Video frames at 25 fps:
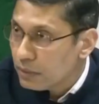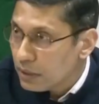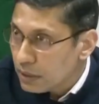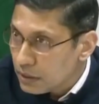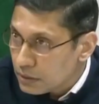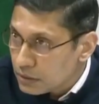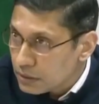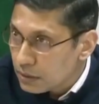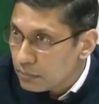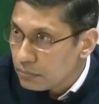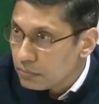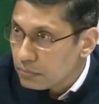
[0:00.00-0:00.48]
and some
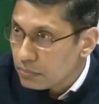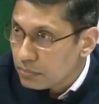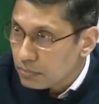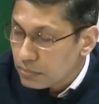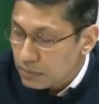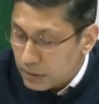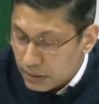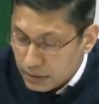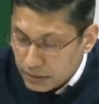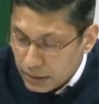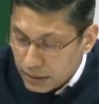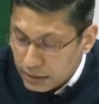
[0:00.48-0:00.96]
heard some
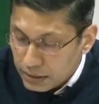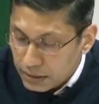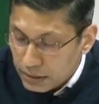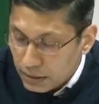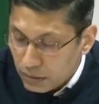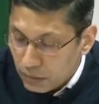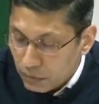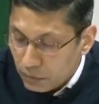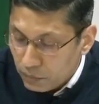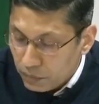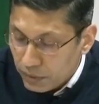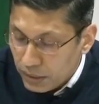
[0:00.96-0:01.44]
things,
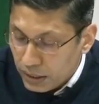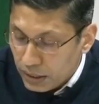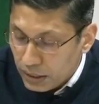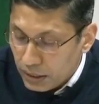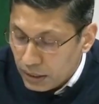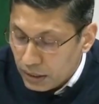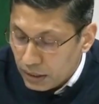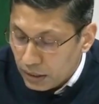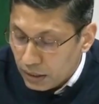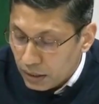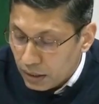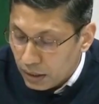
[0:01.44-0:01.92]
and
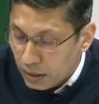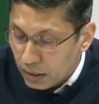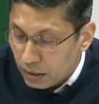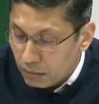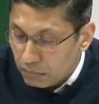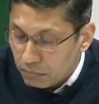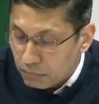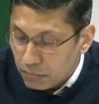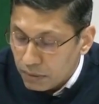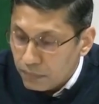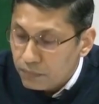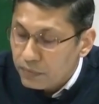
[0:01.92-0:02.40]

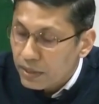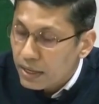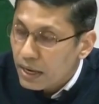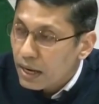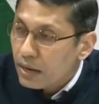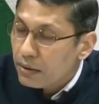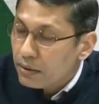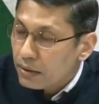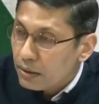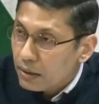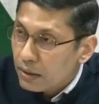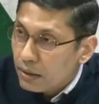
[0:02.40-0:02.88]
if
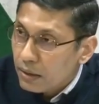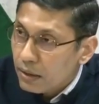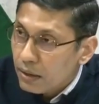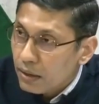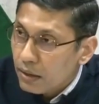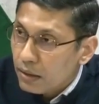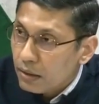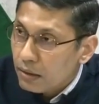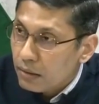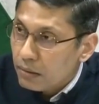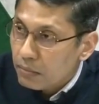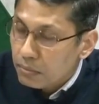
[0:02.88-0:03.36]
there
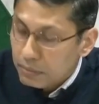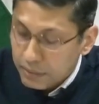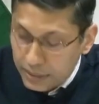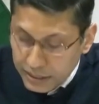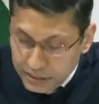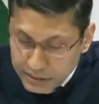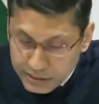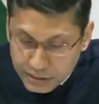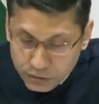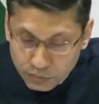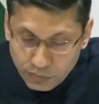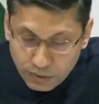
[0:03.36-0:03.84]
are
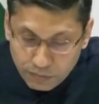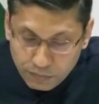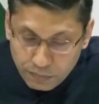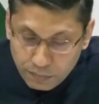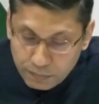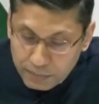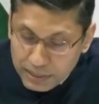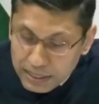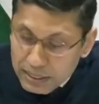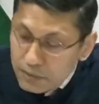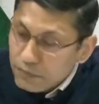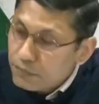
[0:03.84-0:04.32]
cases
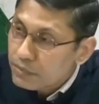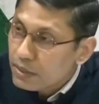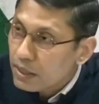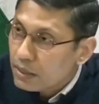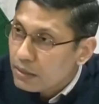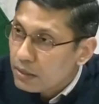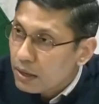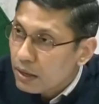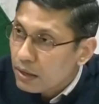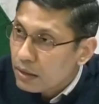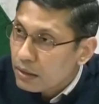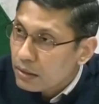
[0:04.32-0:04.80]
where we believe
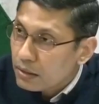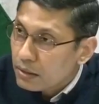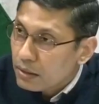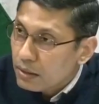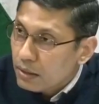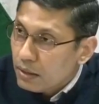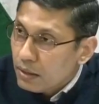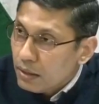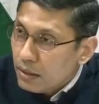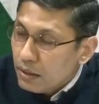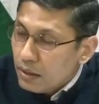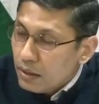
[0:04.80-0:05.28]
that our